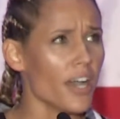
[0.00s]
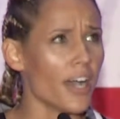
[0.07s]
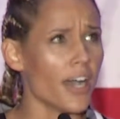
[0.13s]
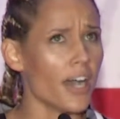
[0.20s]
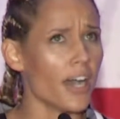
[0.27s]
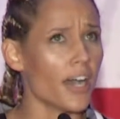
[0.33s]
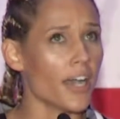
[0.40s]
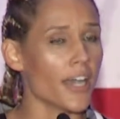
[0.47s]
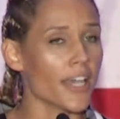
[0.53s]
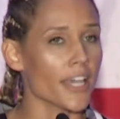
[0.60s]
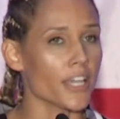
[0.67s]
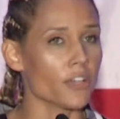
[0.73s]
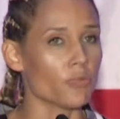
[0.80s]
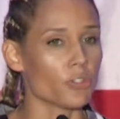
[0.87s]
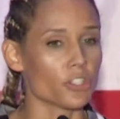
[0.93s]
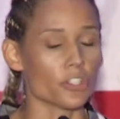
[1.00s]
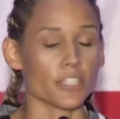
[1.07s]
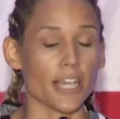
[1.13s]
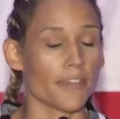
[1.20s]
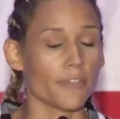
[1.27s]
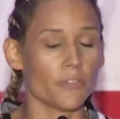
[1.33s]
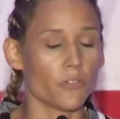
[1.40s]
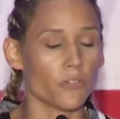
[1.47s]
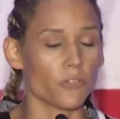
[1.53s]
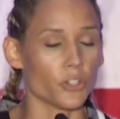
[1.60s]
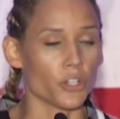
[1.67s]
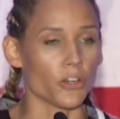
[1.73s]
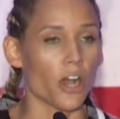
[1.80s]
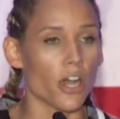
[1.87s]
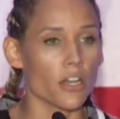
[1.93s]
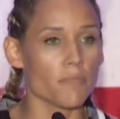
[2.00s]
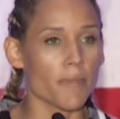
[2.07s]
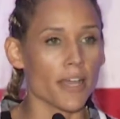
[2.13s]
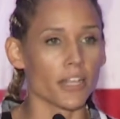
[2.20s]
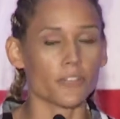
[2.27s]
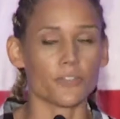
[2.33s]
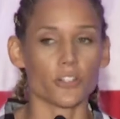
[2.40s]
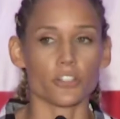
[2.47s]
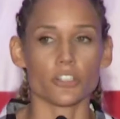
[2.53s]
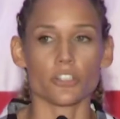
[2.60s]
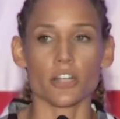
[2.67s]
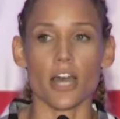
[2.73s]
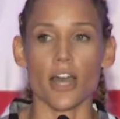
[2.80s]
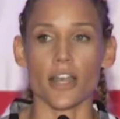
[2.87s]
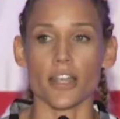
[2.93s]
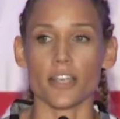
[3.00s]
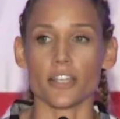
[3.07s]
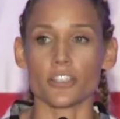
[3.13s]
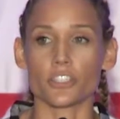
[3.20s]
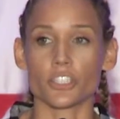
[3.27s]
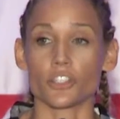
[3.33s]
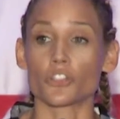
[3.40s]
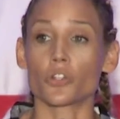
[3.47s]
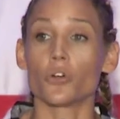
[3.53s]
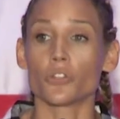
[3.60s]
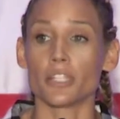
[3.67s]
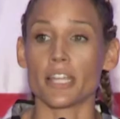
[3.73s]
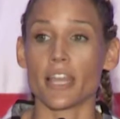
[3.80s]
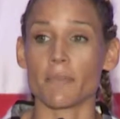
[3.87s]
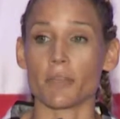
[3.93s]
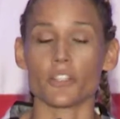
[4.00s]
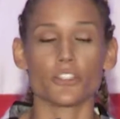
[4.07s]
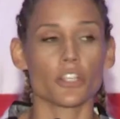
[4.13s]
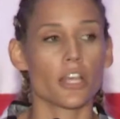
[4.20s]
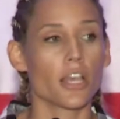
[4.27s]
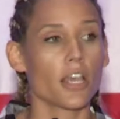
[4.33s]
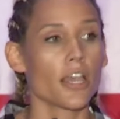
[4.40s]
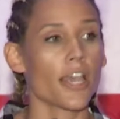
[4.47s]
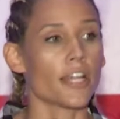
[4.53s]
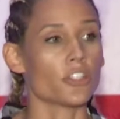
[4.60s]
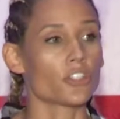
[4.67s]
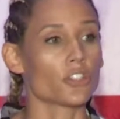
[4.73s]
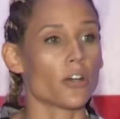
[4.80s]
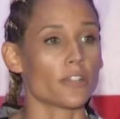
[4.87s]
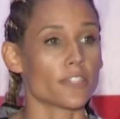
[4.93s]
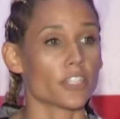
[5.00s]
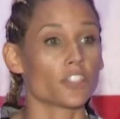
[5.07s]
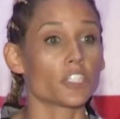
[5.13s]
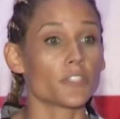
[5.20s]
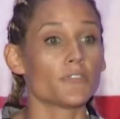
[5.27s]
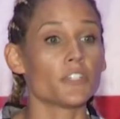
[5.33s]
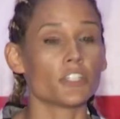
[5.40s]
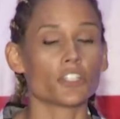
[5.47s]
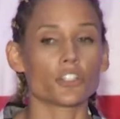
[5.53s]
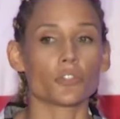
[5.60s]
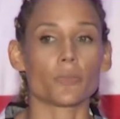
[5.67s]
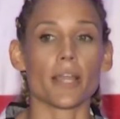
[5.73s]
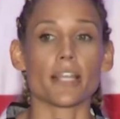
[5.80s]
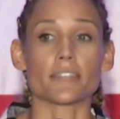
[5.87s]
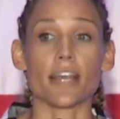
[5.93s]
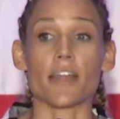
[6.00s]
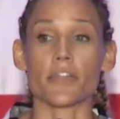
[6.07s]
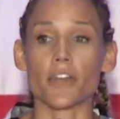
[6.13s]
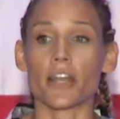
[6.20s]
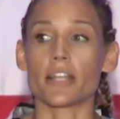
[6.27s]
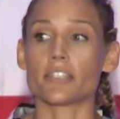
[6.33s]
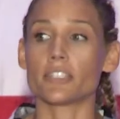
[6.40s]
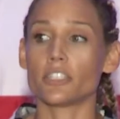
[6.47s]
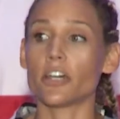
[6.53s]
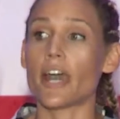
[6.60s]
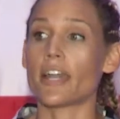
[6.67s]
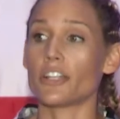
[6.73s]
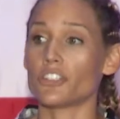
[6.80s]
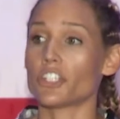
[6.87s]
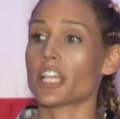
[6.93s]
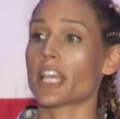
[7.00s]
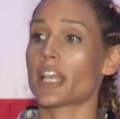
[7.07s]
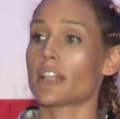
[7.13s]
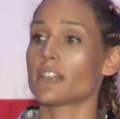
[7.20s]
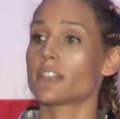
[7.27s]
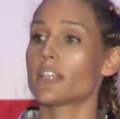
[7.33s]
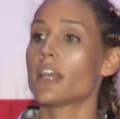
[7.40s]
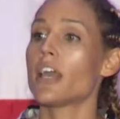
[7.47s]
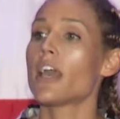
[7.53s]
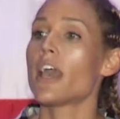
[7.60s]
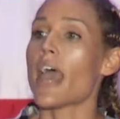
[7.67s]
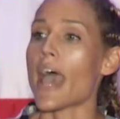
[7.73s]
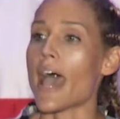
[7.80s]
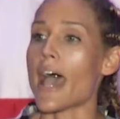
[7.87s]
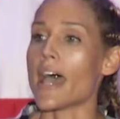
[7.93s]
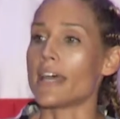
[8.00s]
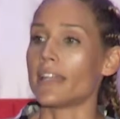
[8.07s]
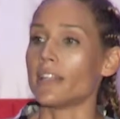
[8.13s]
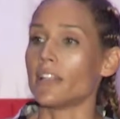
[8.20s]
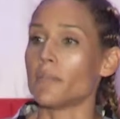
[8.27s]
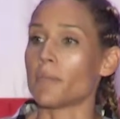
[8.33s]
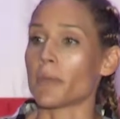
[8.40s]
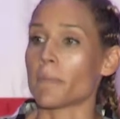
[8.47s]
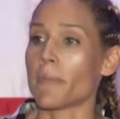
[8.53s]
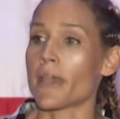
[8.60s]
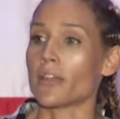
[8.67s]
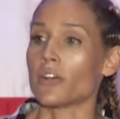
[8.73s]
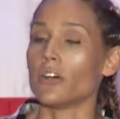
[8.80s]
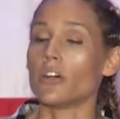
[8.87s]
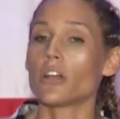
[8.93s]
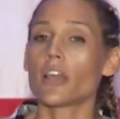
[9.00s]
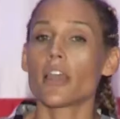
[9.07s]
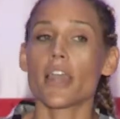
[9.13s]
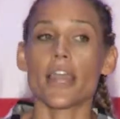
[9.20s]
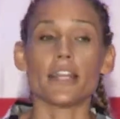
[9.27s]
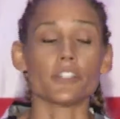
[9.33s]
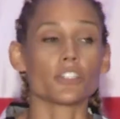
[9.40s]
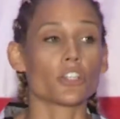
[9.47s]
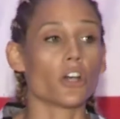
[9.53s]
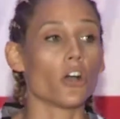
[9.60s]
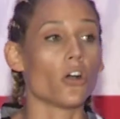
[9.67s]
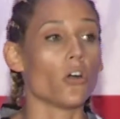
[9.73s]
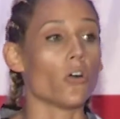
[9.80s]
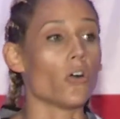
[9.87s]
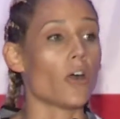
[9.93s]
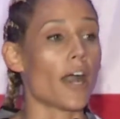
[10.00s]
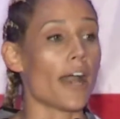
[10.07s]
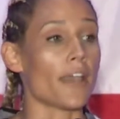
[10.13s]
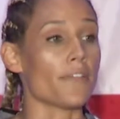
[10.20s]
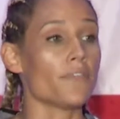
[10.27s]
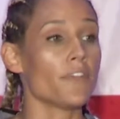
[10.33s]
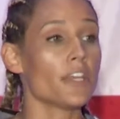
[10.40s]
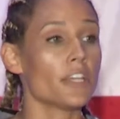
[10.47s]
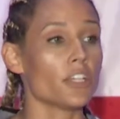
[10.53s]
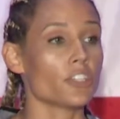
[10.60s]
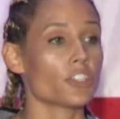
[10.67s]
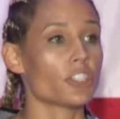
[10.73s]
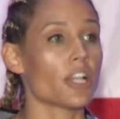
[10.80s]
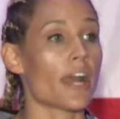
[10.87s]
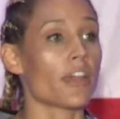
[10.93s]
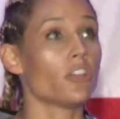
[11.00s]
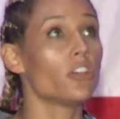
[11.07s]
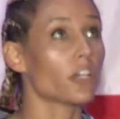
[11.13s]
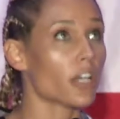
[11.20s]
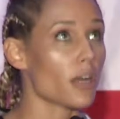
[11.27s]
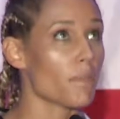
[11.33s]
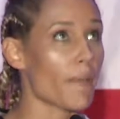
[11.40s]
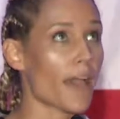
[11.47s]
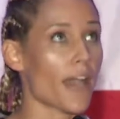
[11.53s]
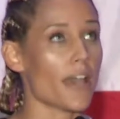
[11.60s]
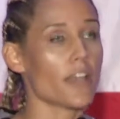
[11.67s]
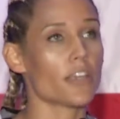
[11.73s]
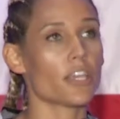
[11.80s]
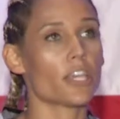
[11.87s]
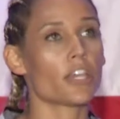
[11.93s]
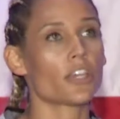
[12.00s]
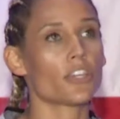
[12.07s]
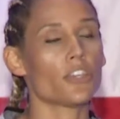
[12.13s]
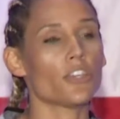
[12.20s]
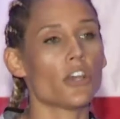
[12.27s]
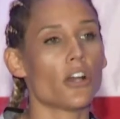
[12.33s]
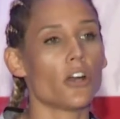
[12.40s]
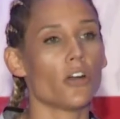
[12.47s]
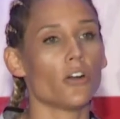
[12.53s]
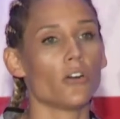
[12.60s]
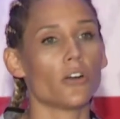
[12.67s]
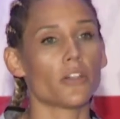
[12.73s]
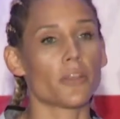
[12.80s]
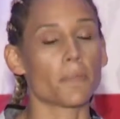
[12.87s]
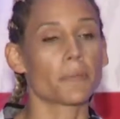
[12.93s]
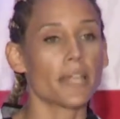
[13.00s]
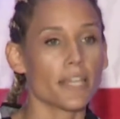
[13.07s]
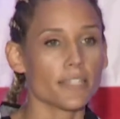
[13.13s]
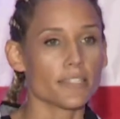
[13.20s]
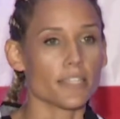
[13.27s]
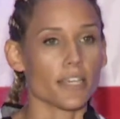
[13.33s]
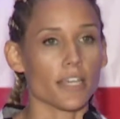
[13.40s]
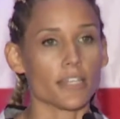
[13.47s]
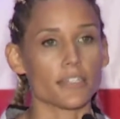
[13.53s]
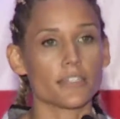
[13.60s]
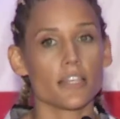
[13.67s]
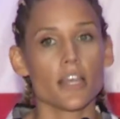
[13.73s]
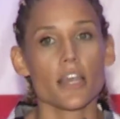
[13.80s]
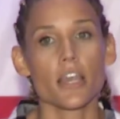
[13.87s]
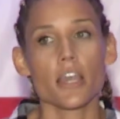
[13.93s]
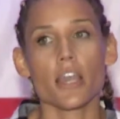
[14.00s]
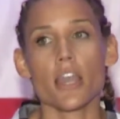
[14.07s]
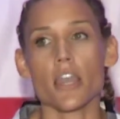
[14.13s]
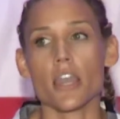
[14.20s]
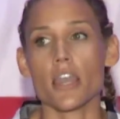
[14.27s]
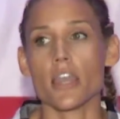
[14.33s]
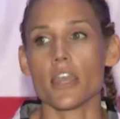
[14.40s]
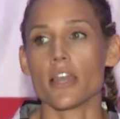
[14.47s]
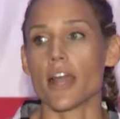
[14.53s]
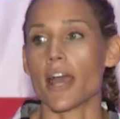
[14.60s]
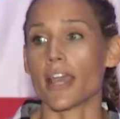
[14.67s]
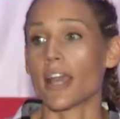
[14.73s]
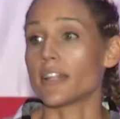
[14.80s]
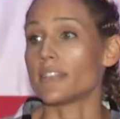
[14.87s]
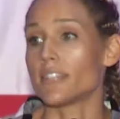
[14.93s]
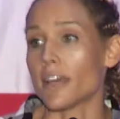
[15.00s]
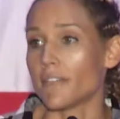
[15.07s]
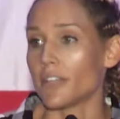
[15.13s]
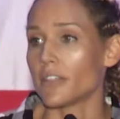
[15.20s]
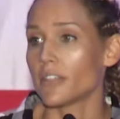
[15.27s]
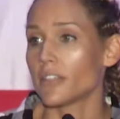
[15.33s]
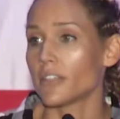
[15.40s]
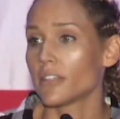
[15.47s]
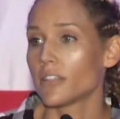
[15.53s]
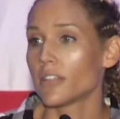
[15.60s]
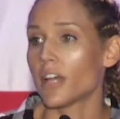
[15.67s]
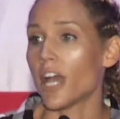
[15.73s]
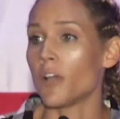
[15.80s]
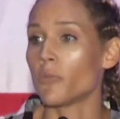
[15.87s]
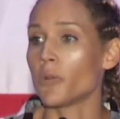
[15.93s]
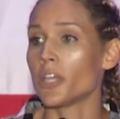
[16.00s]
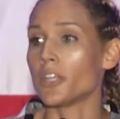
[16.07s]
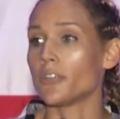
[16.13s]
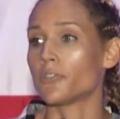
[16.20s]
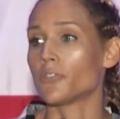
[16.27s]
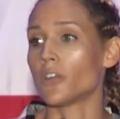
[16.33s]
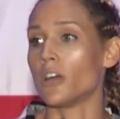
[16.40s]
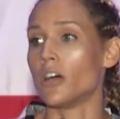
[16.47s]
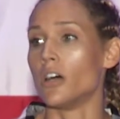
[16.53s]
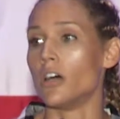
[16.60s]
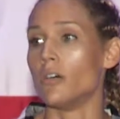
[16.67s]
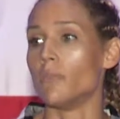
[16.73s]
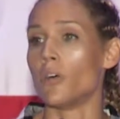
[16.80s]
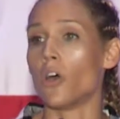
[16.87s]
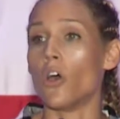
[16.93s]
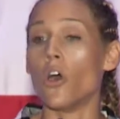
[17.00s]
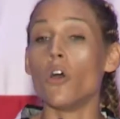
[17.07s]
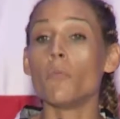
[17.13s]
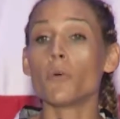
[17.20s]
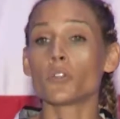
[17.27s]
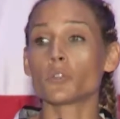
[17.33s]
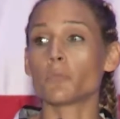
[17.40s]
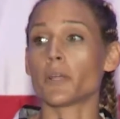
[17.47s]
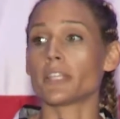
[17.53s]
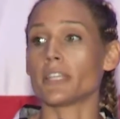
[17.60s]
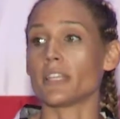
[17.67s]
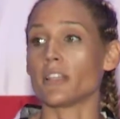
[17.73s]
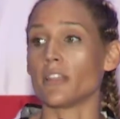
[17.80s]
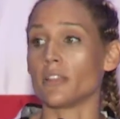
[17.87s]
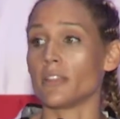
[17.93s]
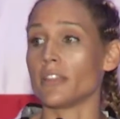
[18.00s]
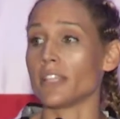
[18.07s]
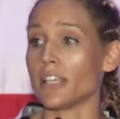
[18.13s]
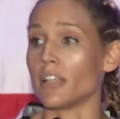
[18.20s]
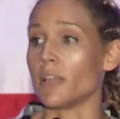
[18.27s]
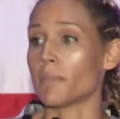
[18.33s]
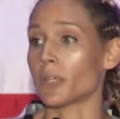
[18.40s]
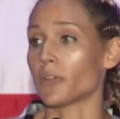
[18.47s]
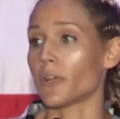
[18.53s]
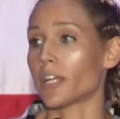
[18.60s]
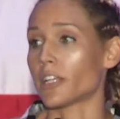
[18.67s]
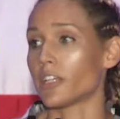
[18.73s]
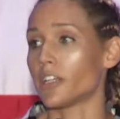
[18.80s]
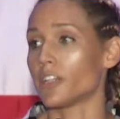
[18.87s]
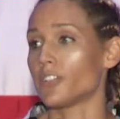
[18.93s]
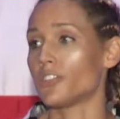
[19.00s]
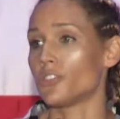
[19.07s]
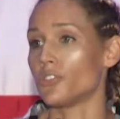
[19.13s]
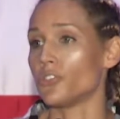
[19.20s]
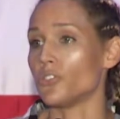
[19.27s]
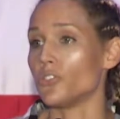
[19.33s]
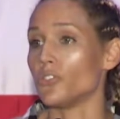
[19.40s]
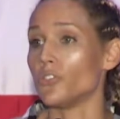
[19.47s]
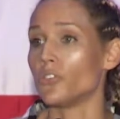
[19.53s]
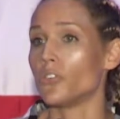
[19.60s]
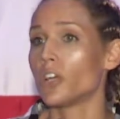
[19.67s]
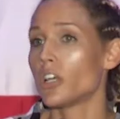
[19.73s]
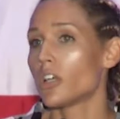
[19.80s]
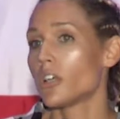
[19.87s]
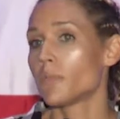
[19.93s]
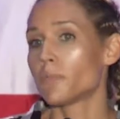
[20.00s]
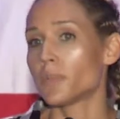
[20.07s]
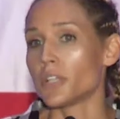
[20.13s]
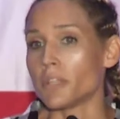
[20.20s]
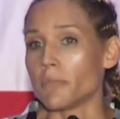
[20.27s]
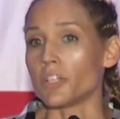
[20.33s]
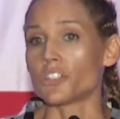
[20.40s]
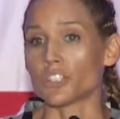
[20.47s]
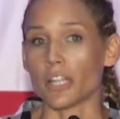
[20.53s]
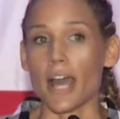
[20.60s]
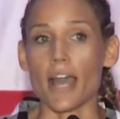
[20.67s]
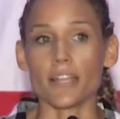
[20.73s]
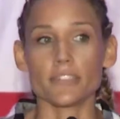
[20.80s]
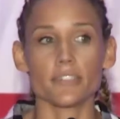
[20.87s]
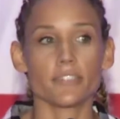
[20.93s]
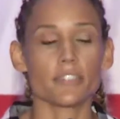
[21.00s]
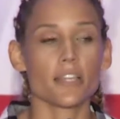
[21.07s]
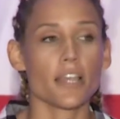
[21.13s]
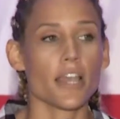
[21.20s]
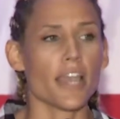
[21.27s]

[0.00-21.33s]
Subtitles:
I was just like, your automatic first thought is control the damage. And so I was like, just finish the race. I thought I still had a chance at an Olympic medal. And so I finished, and I look up at, the placings, and I got 7th. I went from almost break the Olympic record to pretty much last.